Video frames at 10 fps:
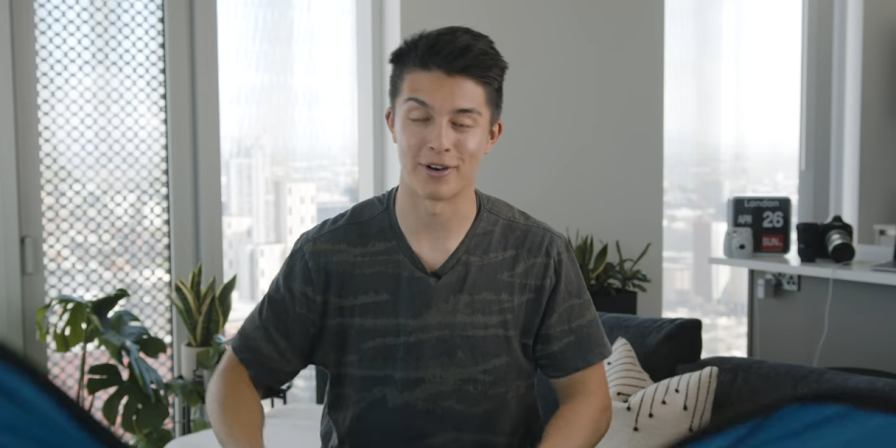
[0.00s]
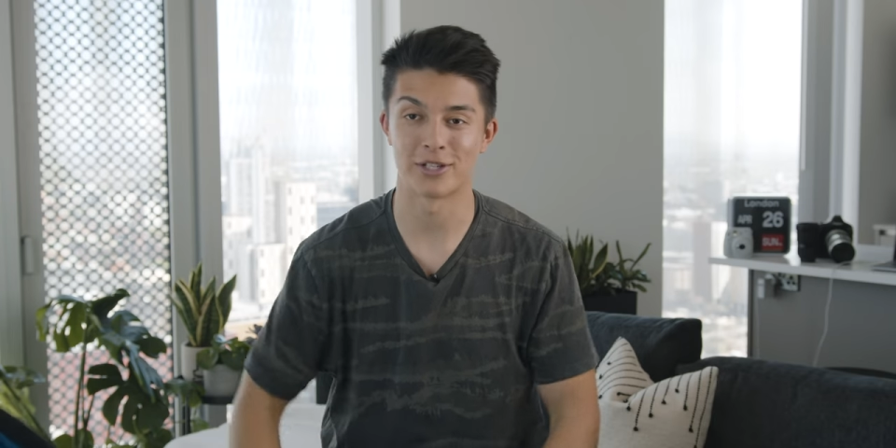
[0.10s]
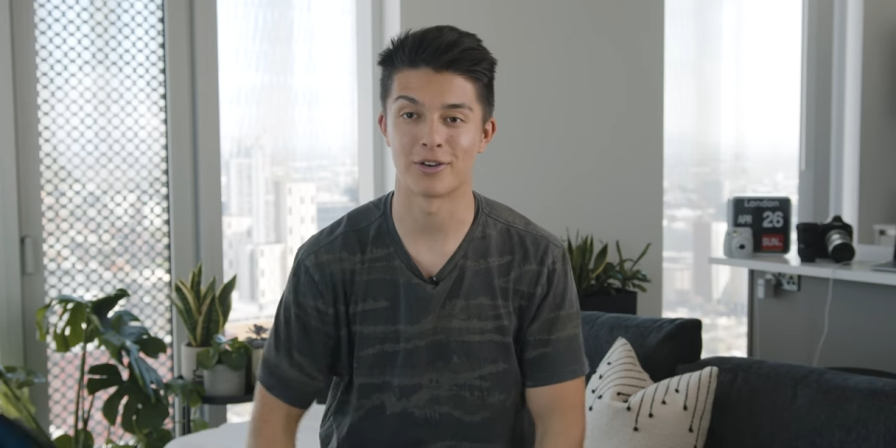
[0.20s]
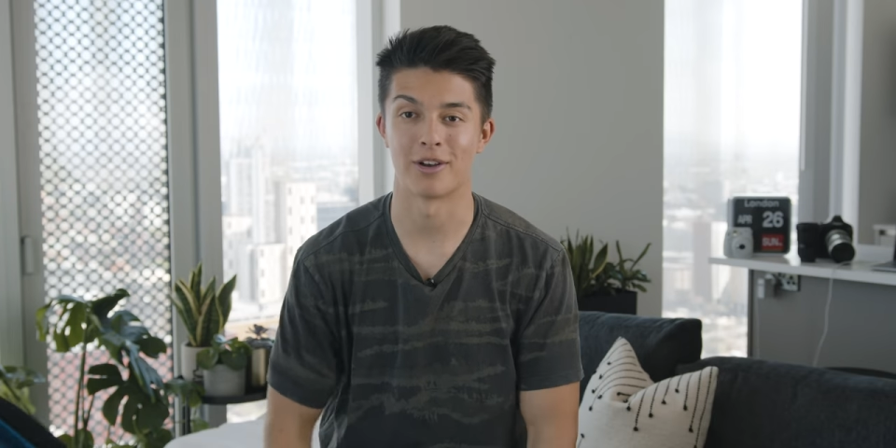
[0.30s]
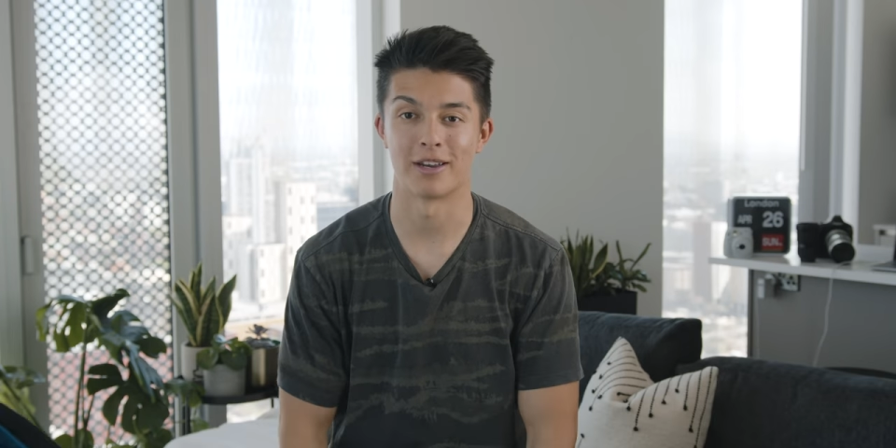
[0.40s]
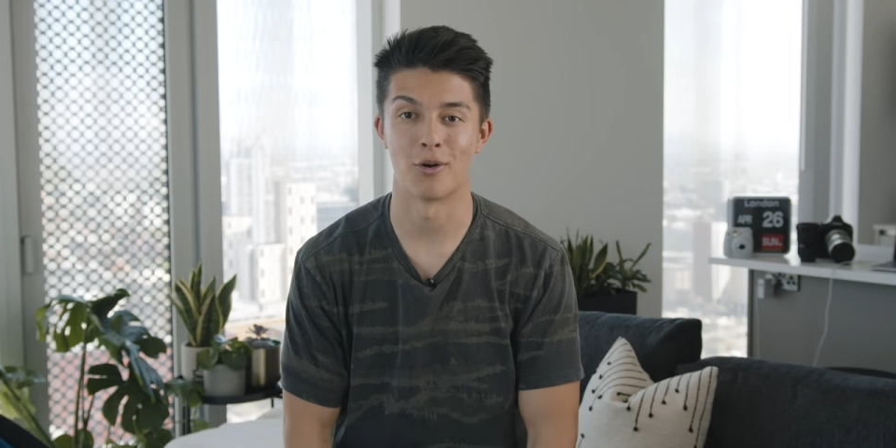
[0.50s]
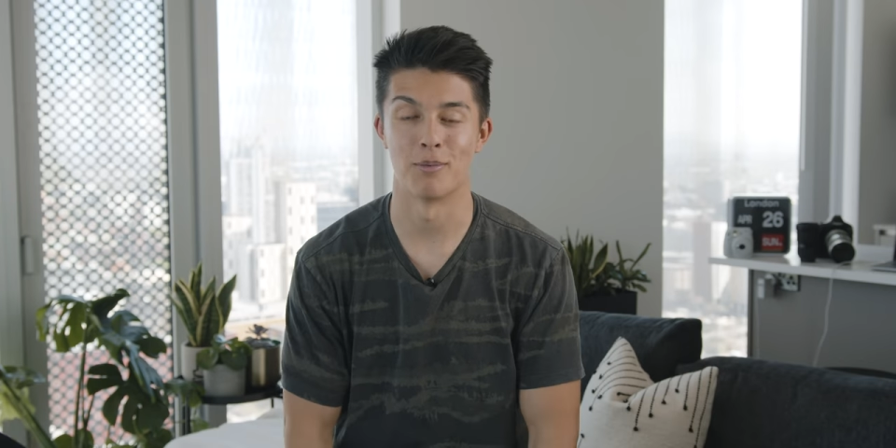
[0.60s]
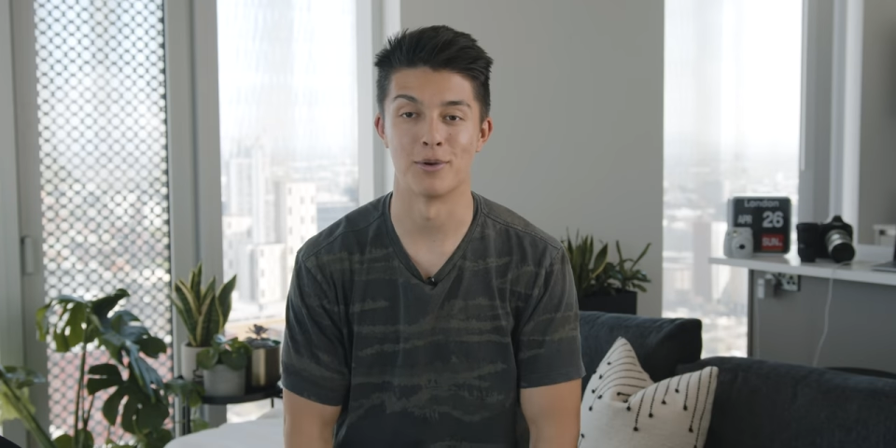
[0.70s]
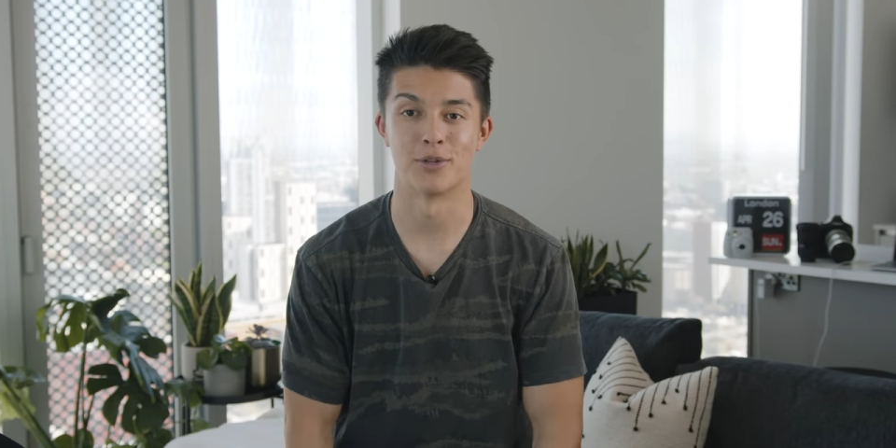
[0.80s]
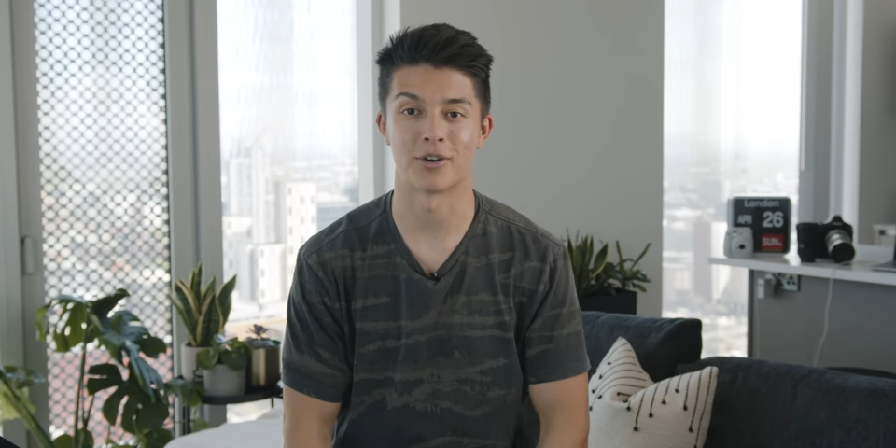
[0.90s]
green screen or
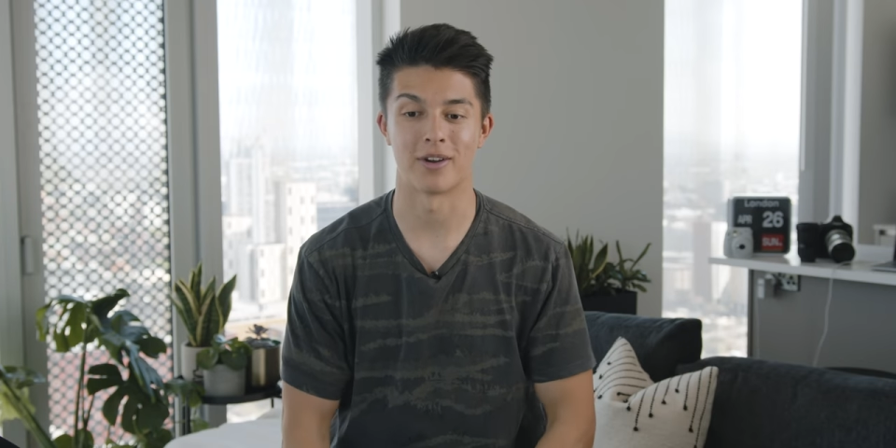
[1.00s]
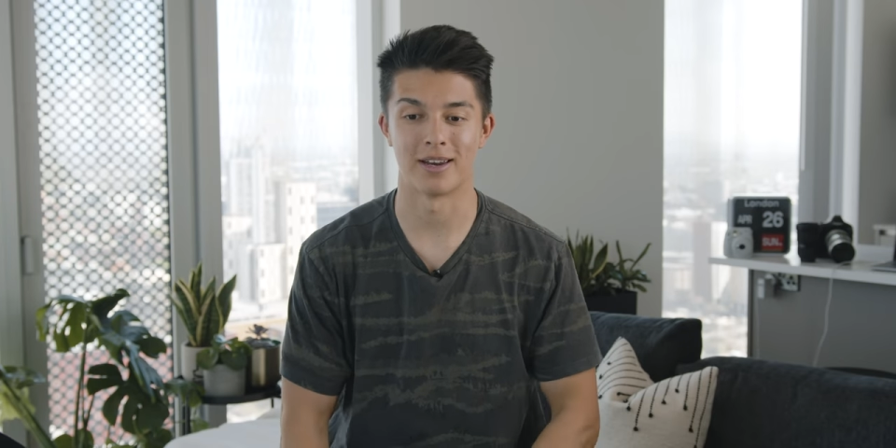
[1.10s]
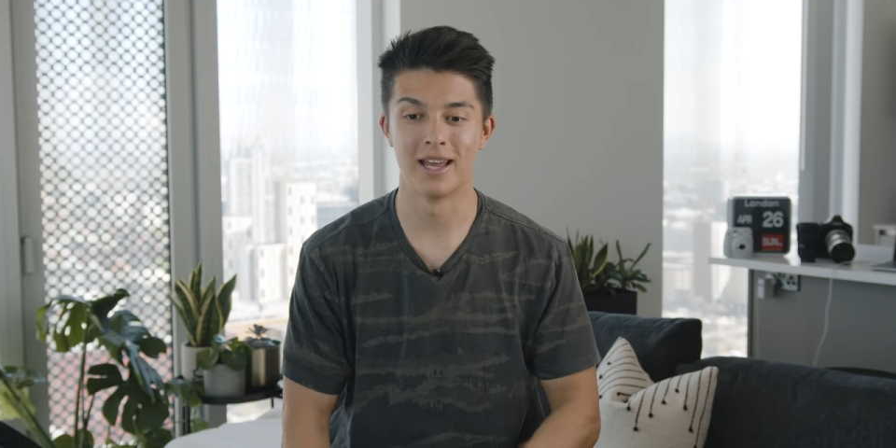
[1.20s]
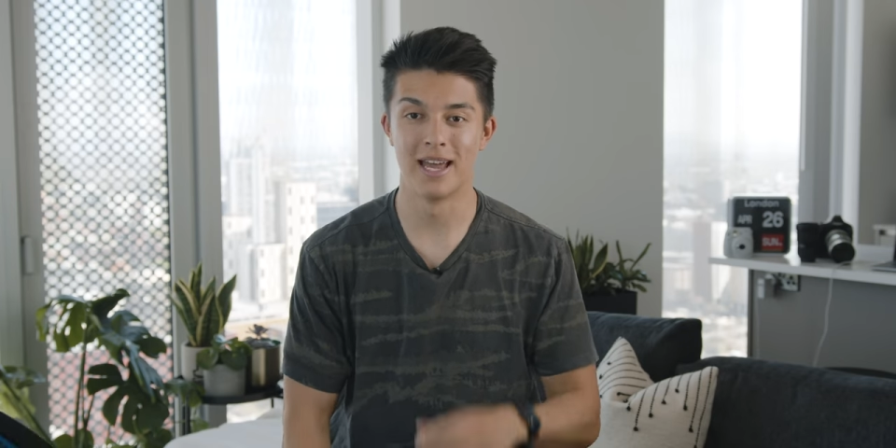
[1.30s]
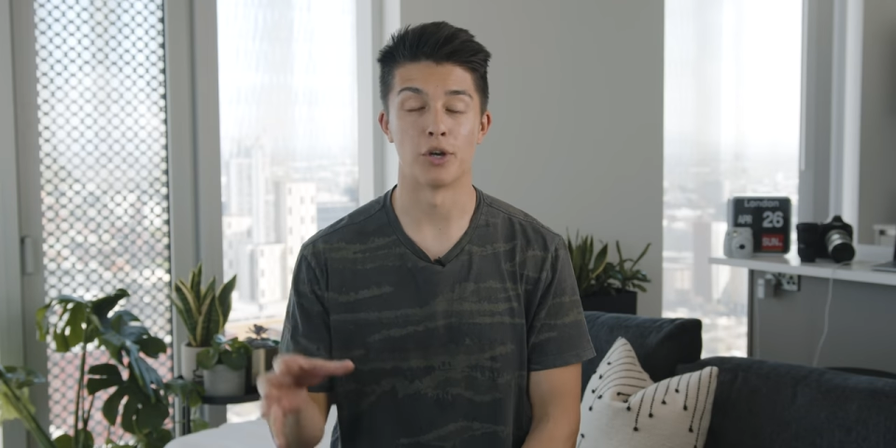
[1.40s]
blue screen.